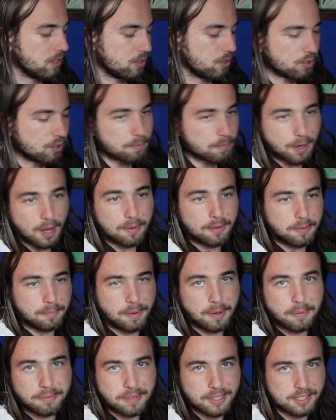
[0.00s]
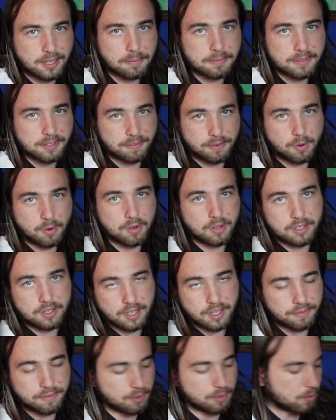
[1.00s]
You can probably bump this up to 4
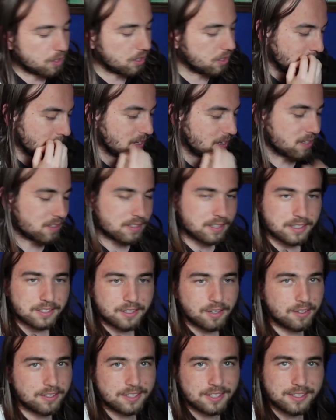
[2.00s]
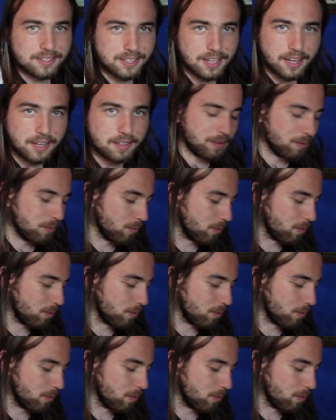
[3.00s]
if you want, because this card's insane.